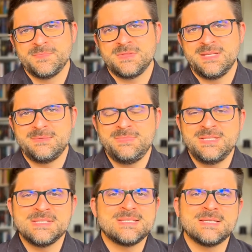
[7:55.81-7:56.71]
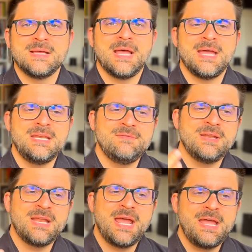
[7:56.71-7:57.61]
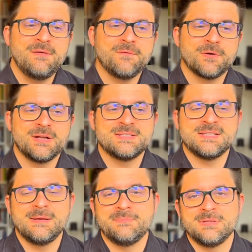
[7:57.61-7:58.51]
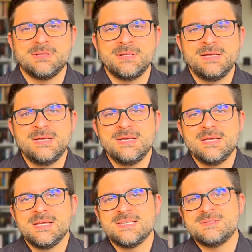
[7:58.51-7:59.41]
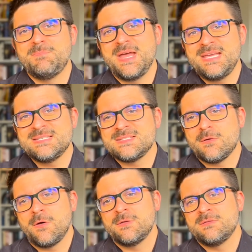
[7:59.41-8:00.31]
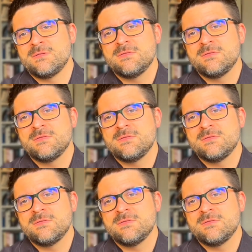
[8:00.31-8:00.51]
That means an event A, for example, is based on,